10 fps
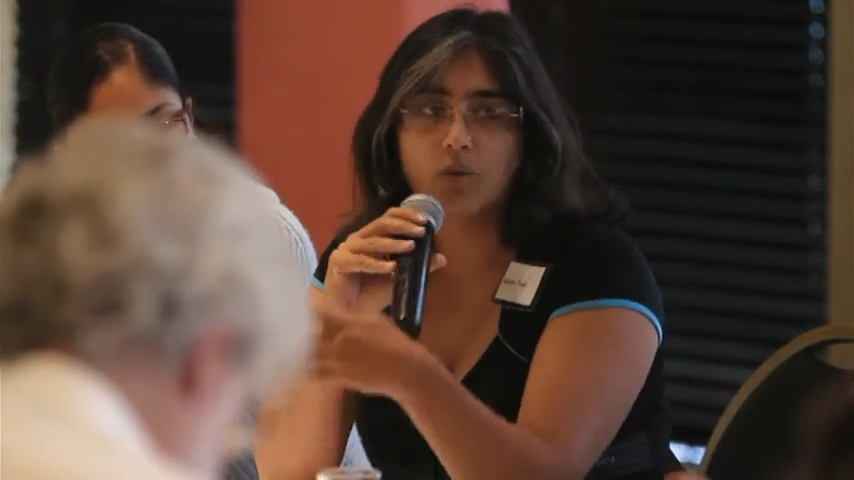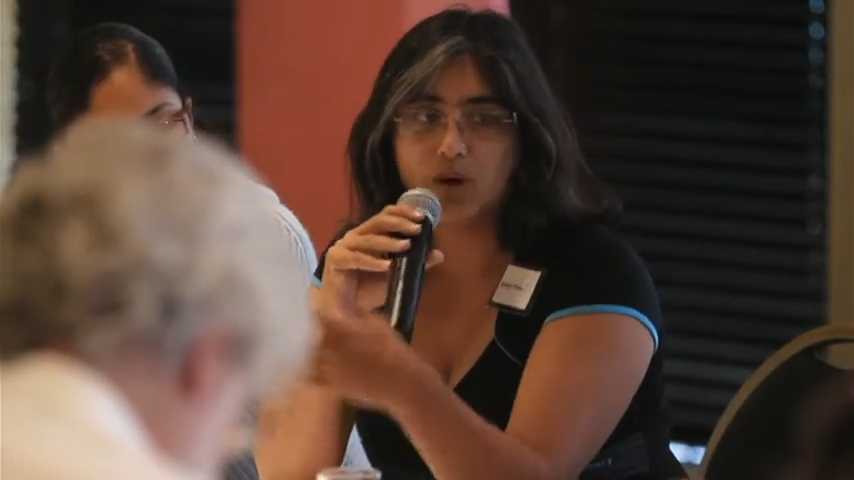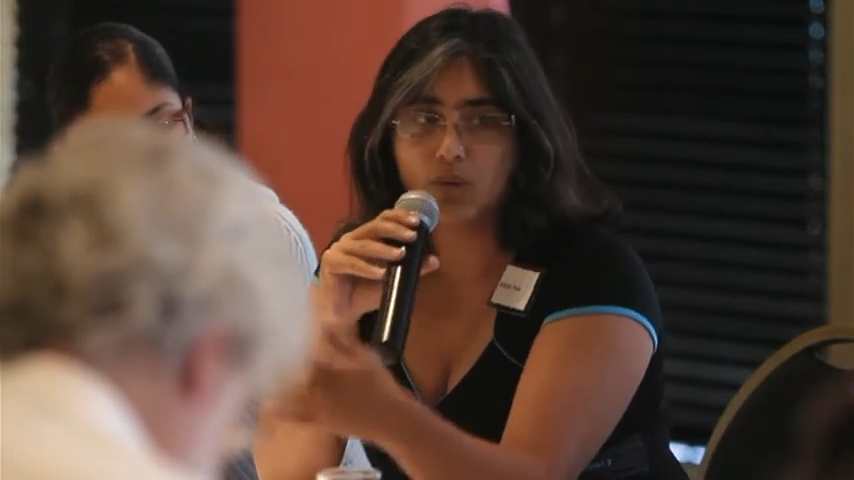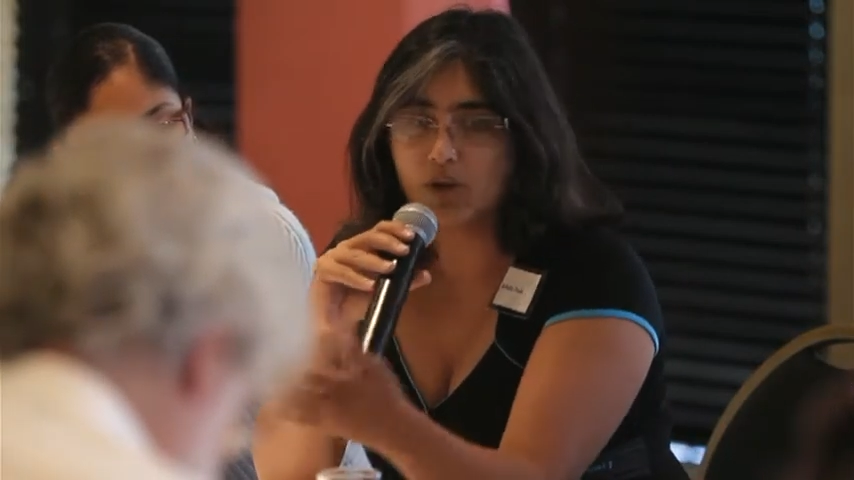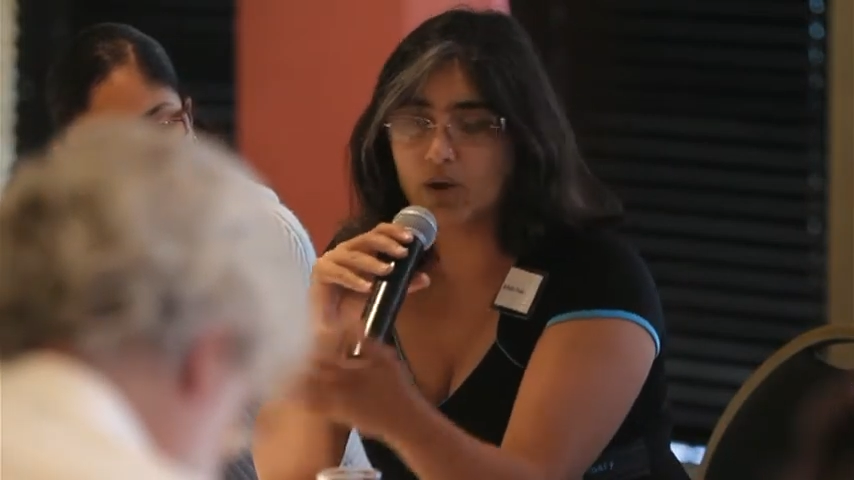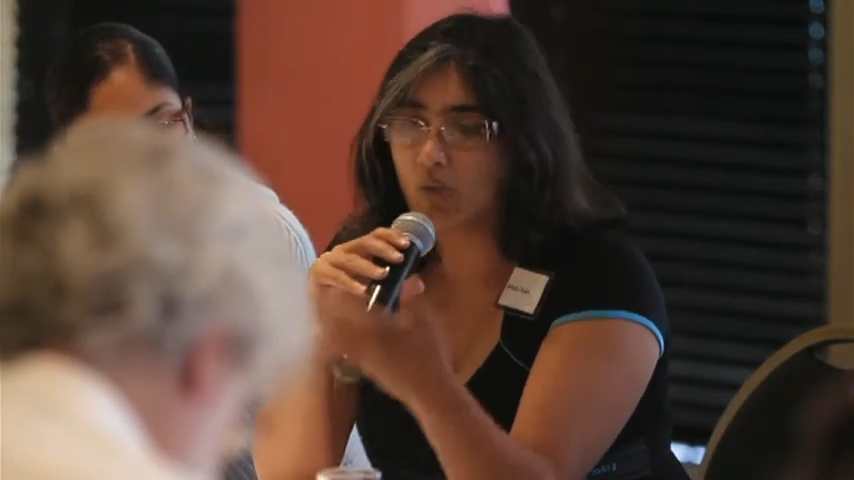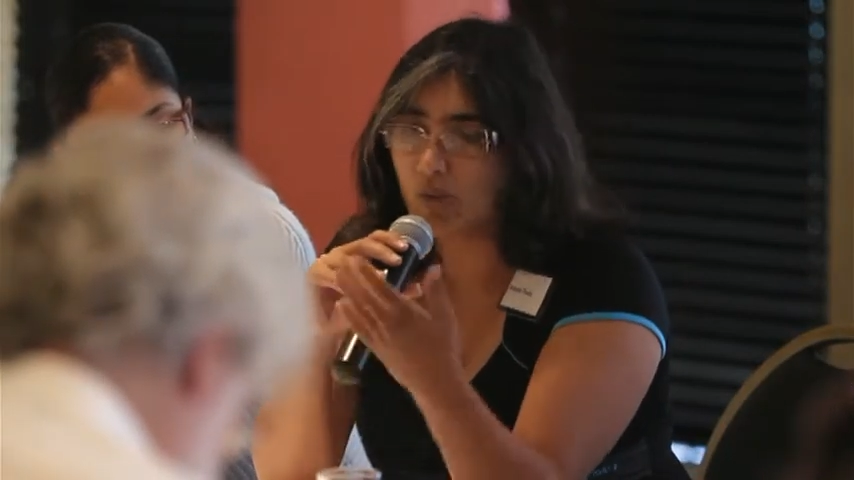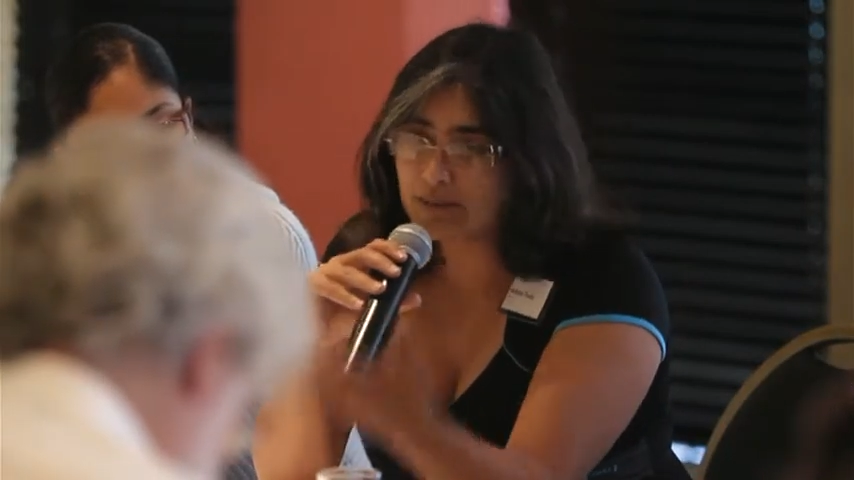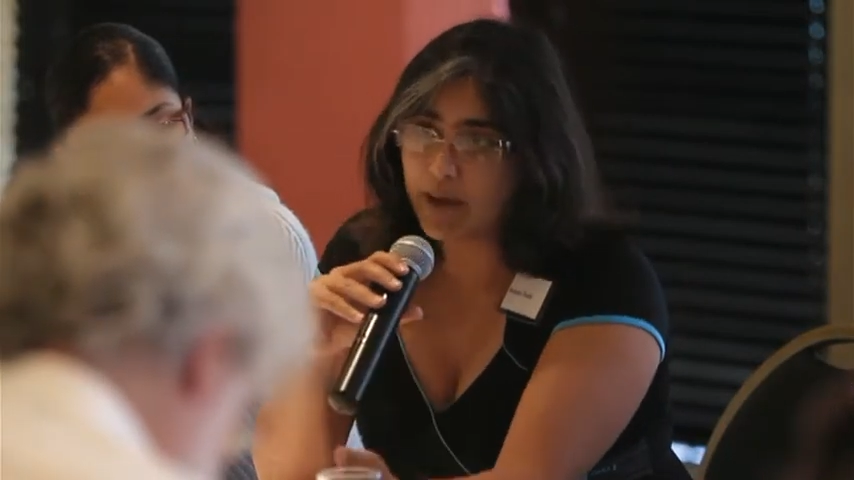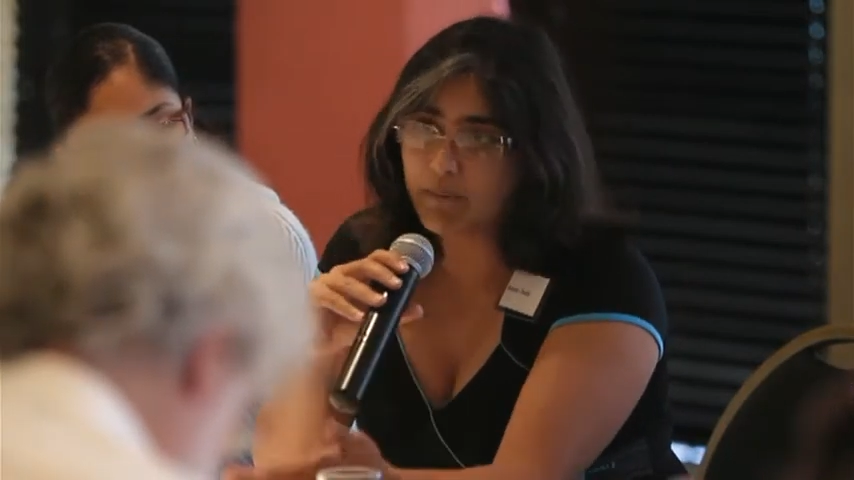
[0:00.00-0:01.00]
What, you know,
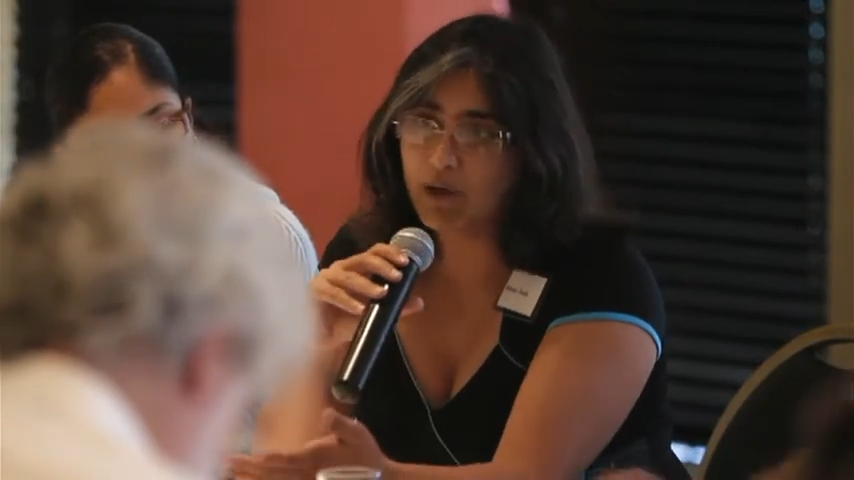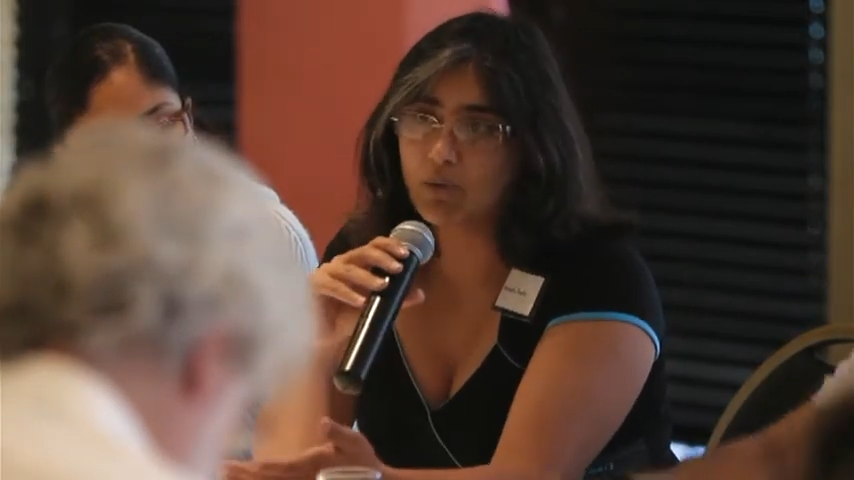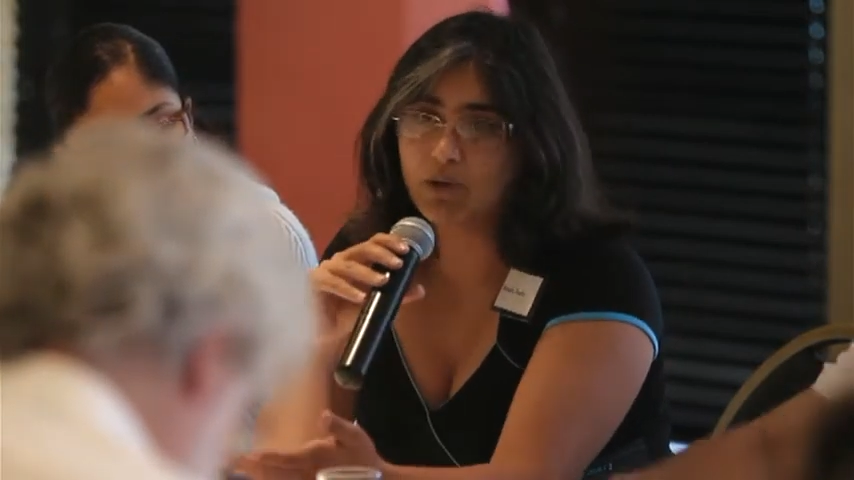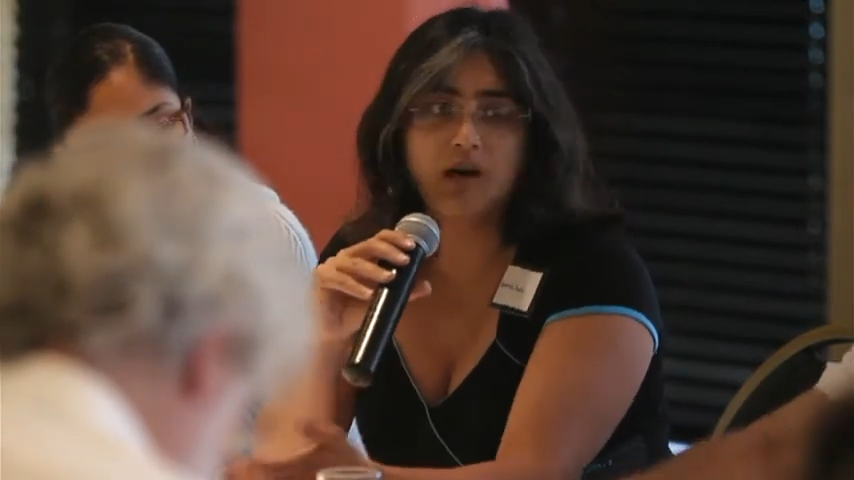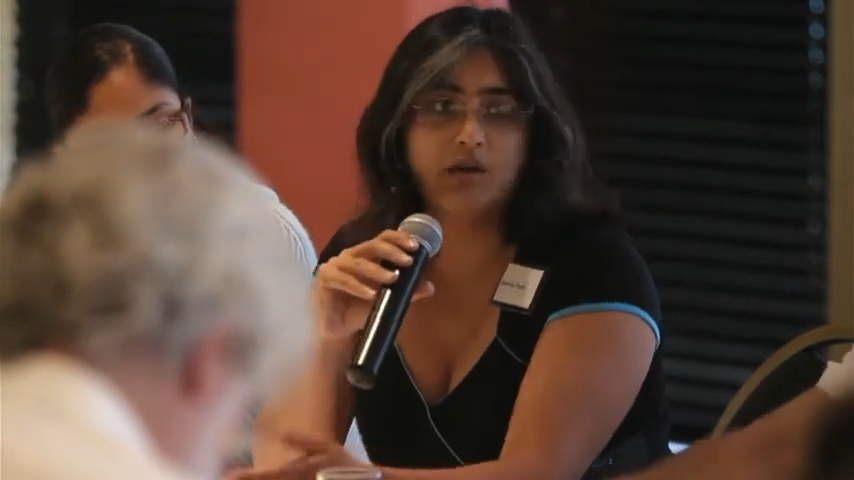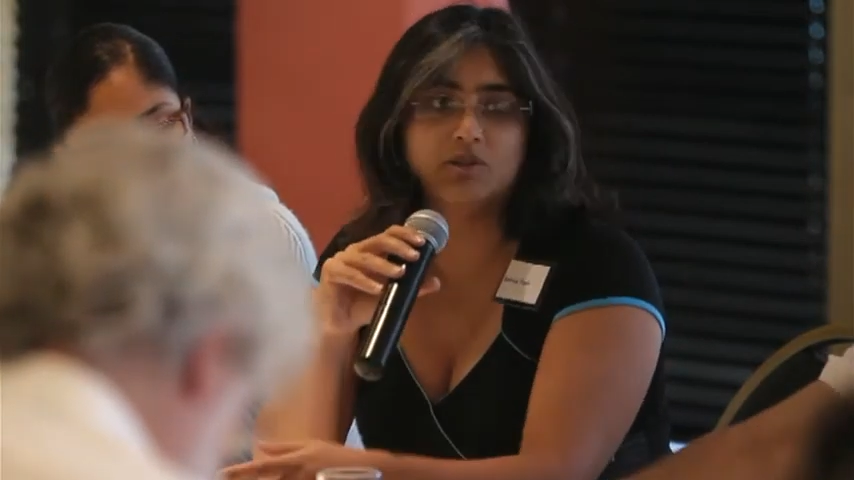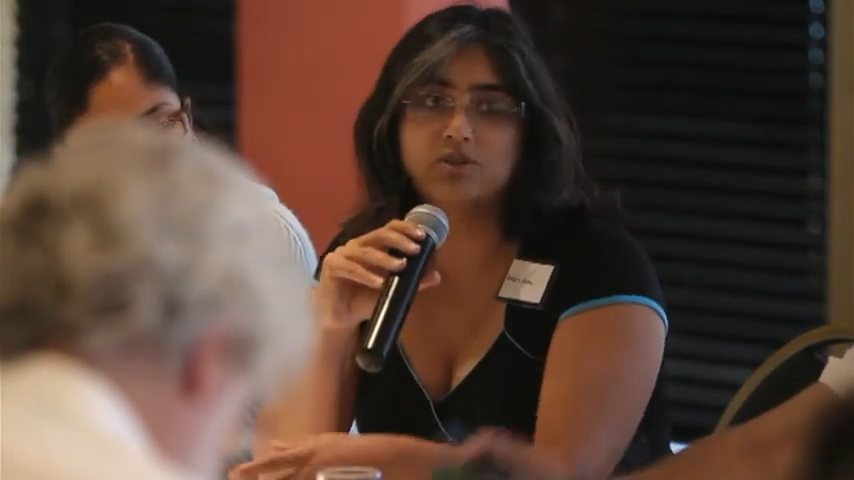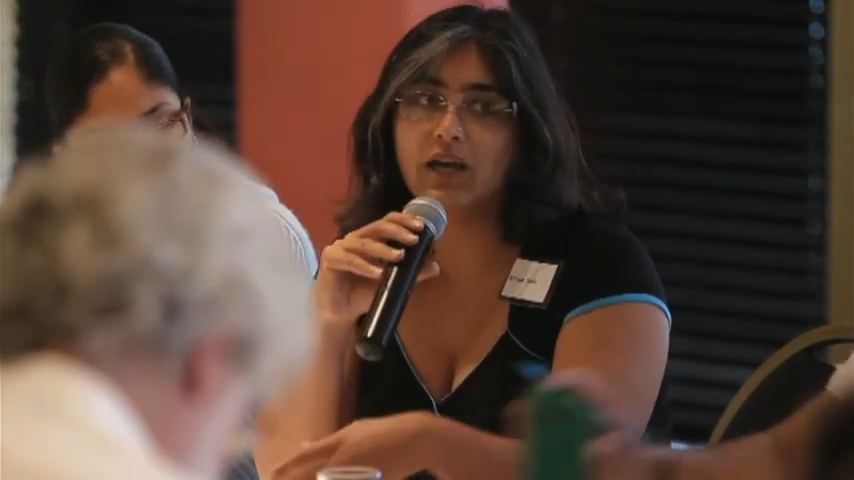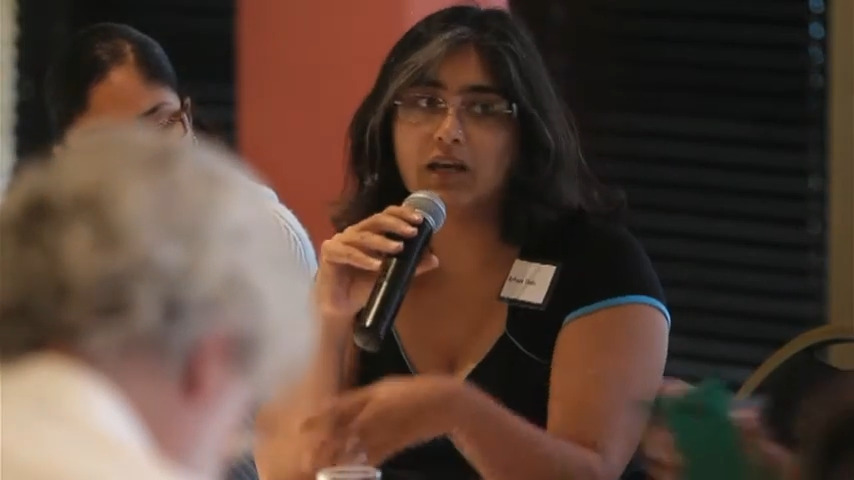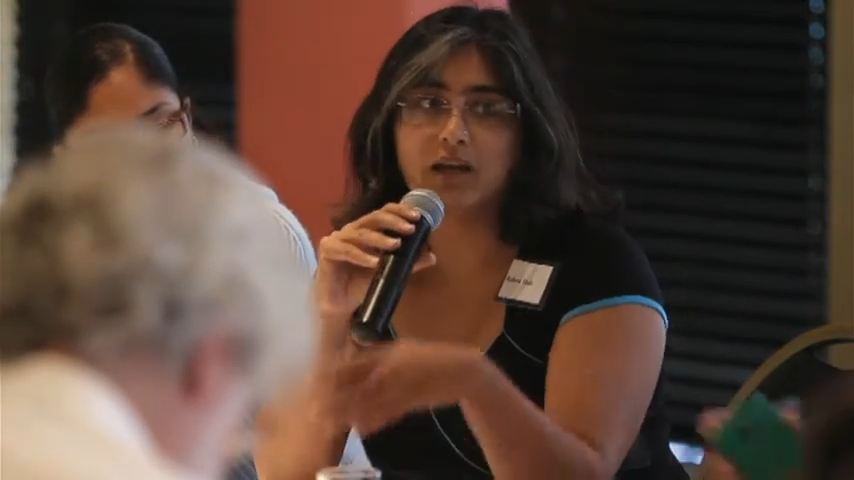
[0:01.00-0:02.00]
what's happening with carbon
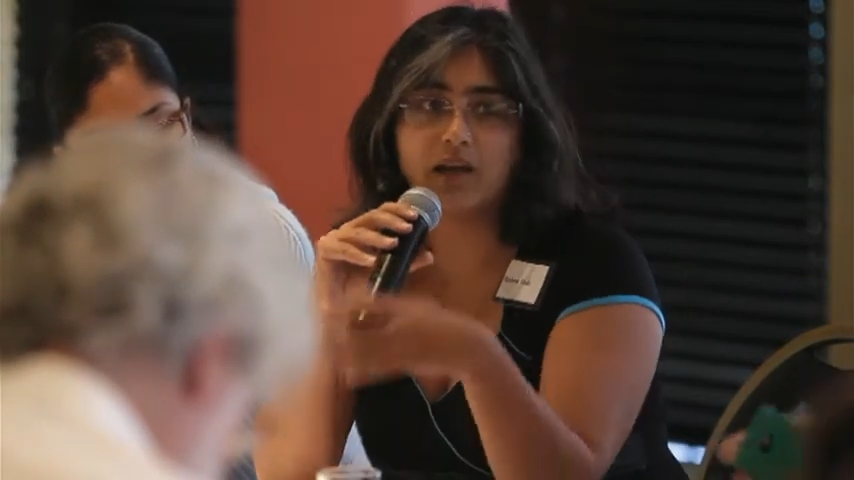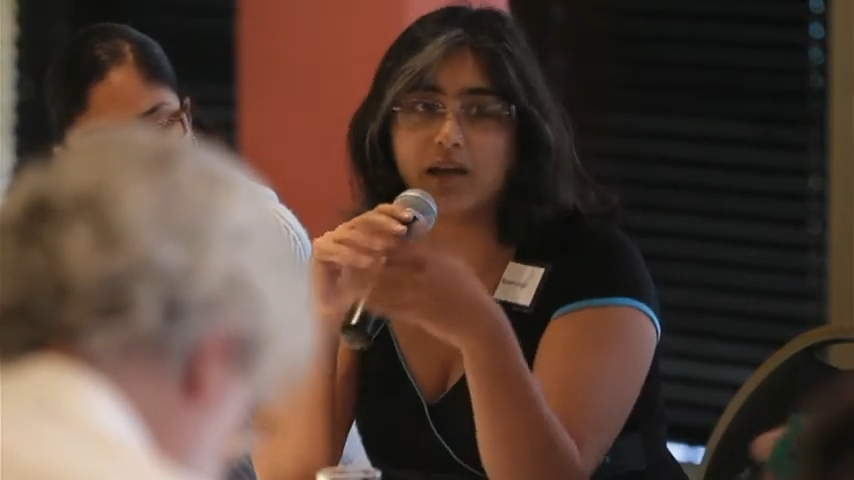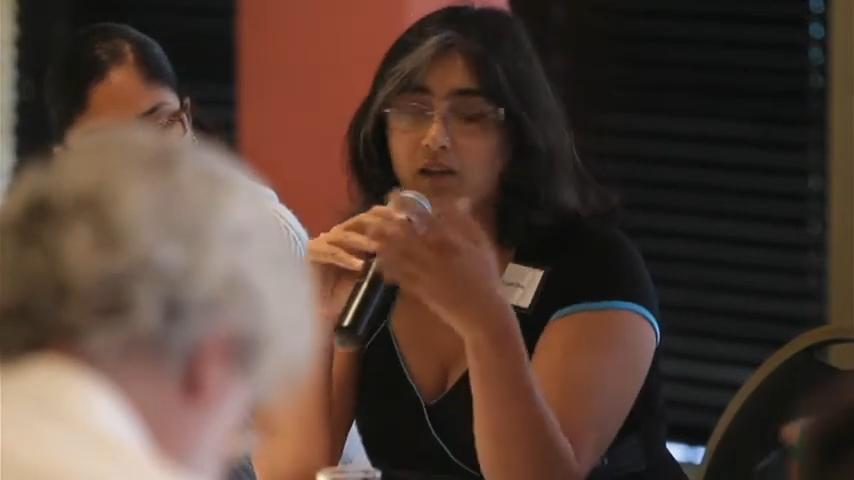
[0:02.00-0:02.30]
trading?